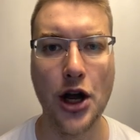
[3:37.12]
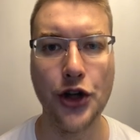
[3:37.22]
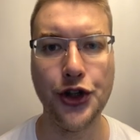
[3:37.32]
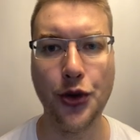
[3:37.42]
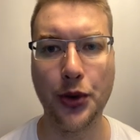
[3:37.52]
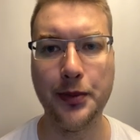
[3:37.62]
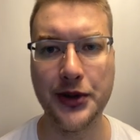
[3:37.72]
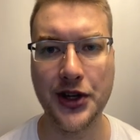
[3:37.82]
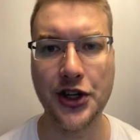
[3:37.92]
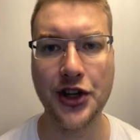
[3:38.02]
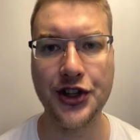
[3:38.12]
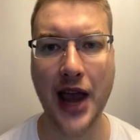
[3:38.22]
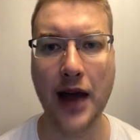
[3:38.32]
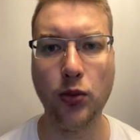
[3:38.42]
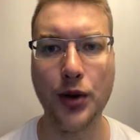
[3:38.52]
Short positions
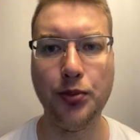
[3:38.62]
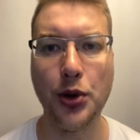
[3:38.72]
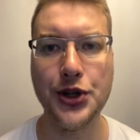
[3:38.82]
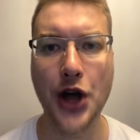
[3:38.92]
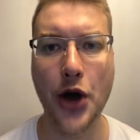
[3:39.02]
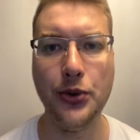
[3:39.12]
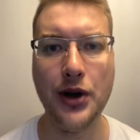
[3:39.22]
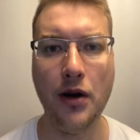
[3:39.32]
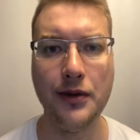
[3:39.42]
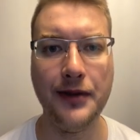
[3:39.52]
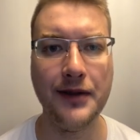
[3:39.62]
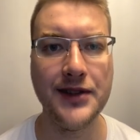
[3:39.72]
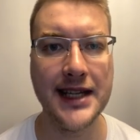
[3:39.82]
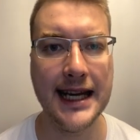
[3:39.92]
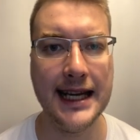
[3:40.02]
at
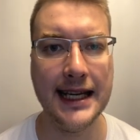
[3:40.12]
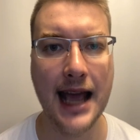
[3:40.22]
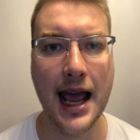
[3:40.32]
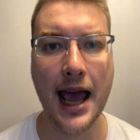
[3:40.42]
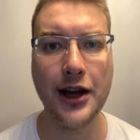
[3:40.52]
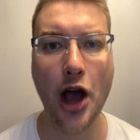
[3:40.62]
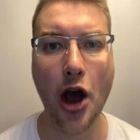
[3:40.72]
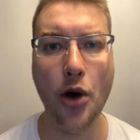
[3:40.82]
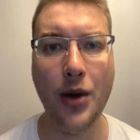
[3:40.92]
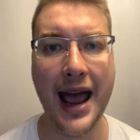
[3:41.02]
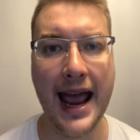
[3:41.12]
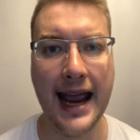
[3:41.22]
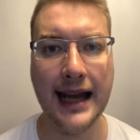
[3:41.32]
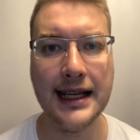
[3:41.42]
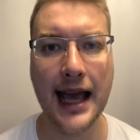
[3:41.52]
1.0915 and
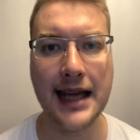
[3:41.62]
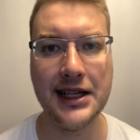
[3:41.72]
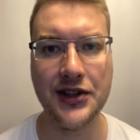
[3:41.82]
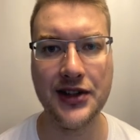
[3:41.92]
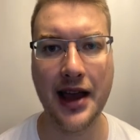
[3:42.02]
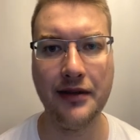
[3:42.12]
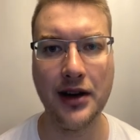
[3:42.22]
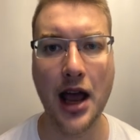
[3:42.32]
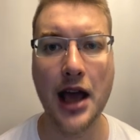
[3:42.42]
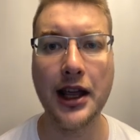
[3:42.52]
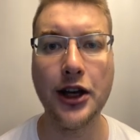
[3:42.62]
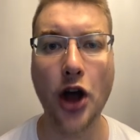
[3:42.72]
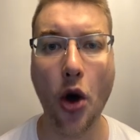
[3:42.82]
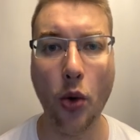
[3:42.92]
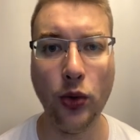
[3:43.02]
0887 can
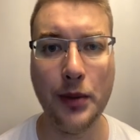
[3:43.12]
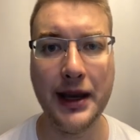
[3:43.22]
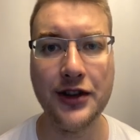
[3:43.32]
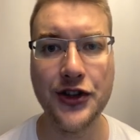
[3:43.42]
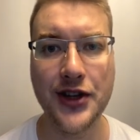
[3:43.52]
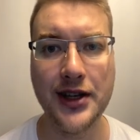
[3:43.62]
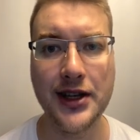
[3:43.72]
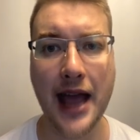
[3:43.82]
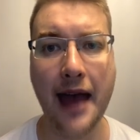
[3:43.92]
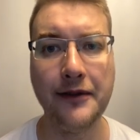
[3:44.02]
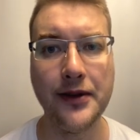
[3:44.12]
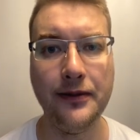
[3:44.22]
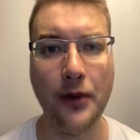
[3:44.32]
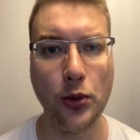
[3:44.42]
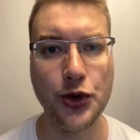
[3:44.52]
only be considered after
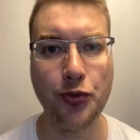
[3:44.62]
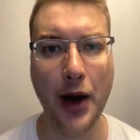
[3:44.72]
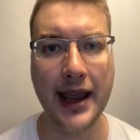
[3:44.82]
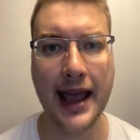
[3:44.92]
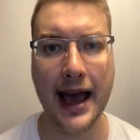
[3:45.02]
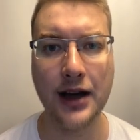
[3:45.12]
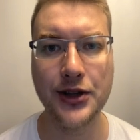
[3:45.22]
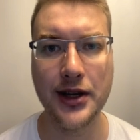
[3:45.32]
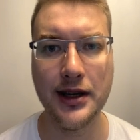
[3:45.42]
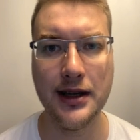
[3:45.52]
false breakout.